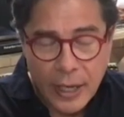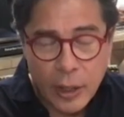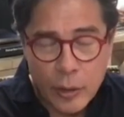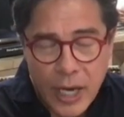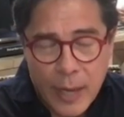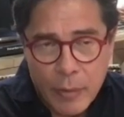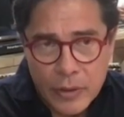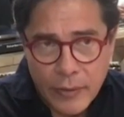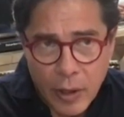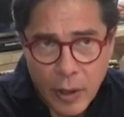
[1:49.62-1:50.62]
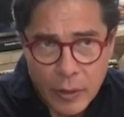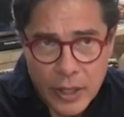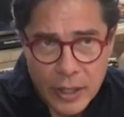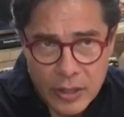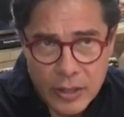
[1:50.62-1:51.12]
echo chambers of their
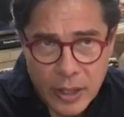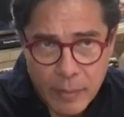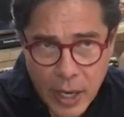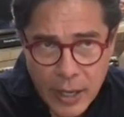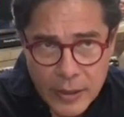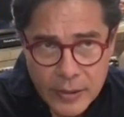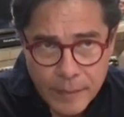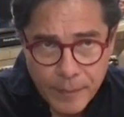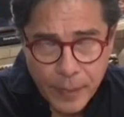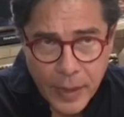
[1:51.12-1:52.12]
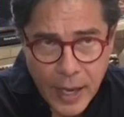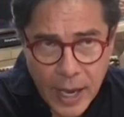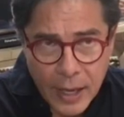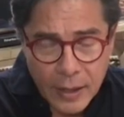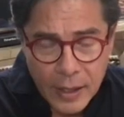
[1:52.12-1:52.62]
own conditioning bias.
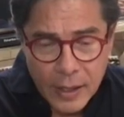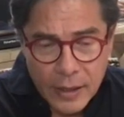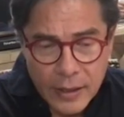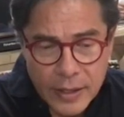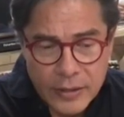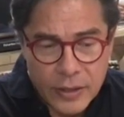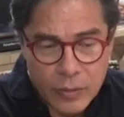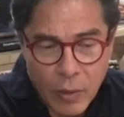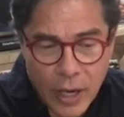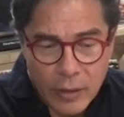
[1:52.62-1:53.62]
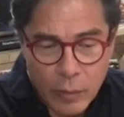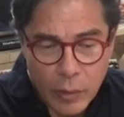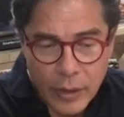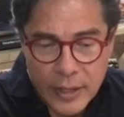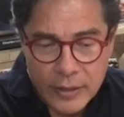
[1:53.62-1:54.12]
And this is why the
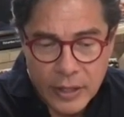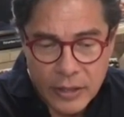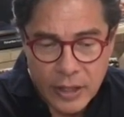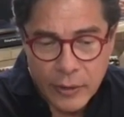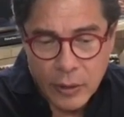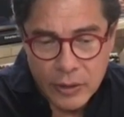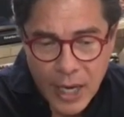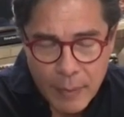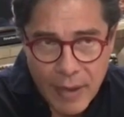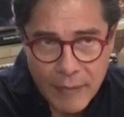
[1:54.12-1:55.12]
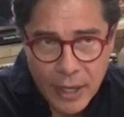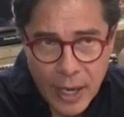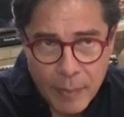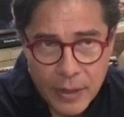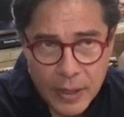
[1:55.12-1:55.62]
world has such a difficult time
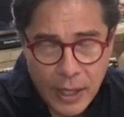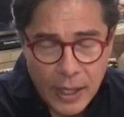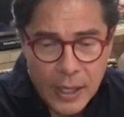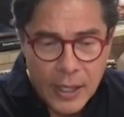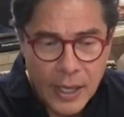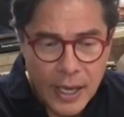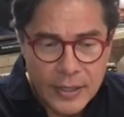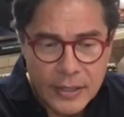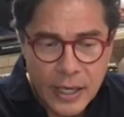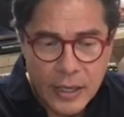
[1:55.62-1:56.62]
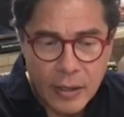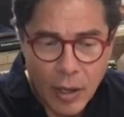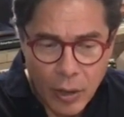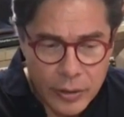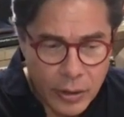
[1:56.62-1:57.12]
having empathy and seeing
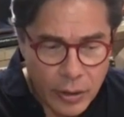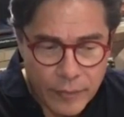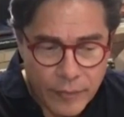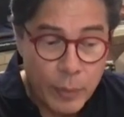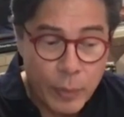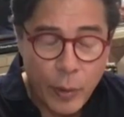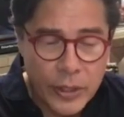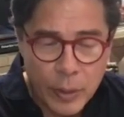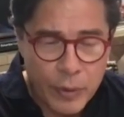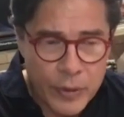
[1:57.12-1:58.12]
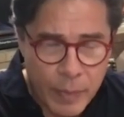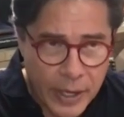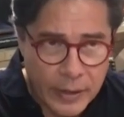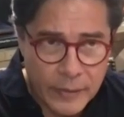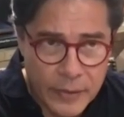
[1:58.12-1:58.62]
altered viewpoints or
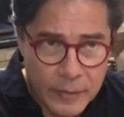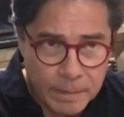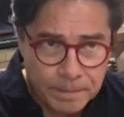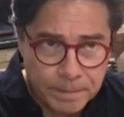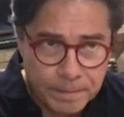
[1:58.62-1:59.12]
perspectives.